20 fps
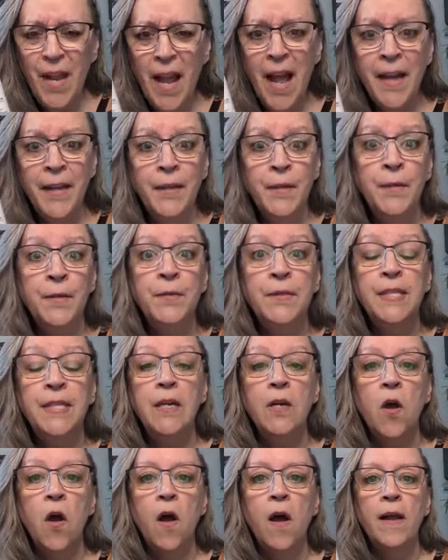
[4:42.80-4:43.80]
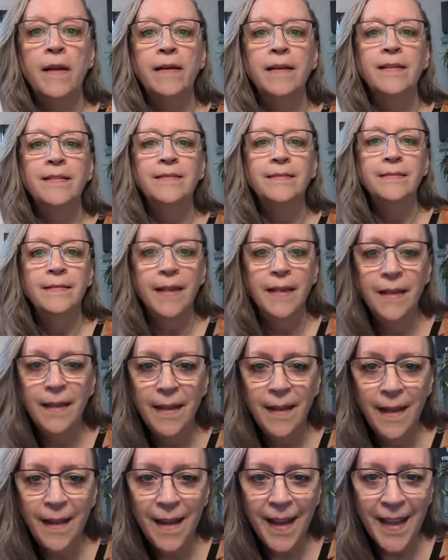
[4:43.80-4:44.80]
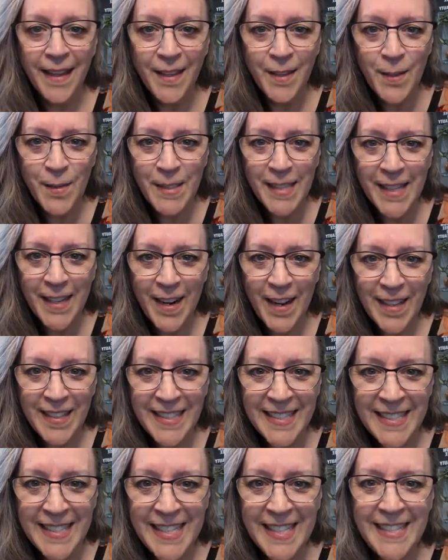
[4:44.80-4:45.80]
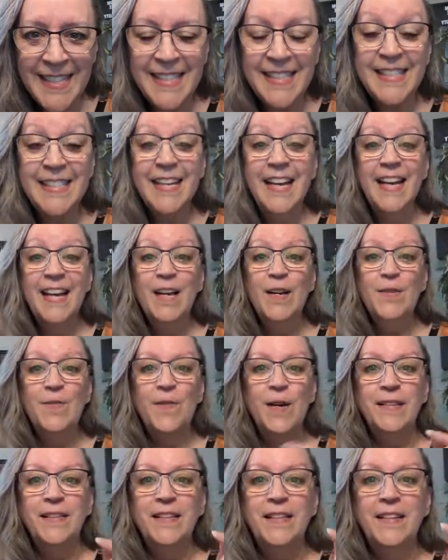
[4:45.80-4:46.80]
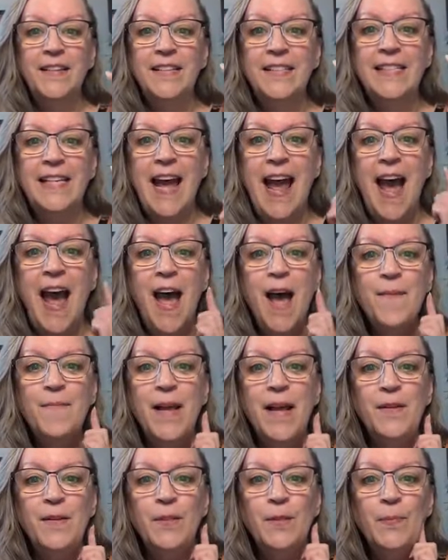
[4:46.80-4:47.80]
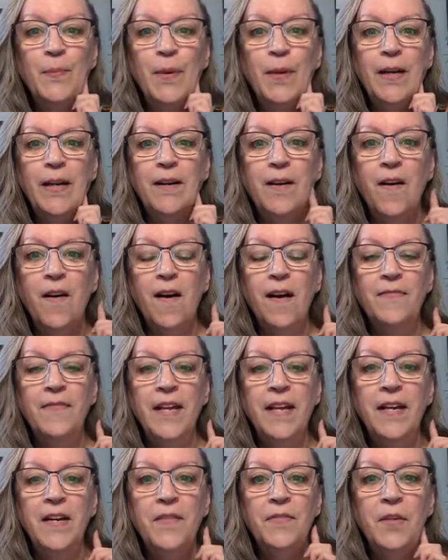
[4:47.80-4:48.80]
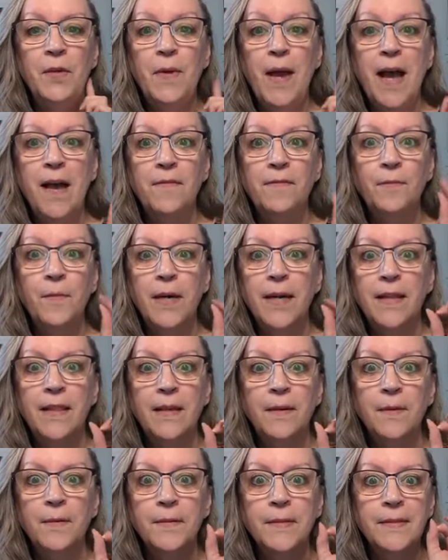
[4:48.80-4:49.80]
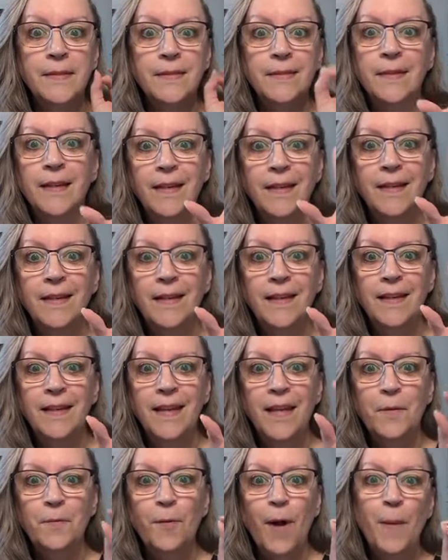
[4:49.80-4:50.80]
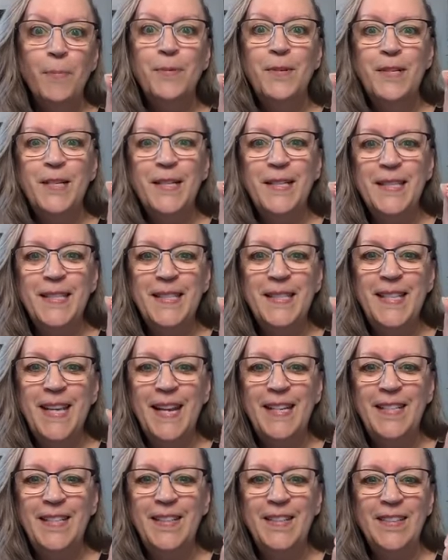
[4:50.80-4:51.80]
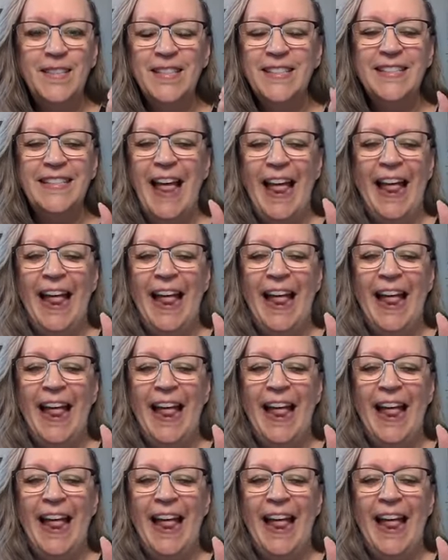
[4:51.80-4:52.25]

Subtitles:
I use it on zits. One little dab and just put it on there. If you have one of those eruptions that you're just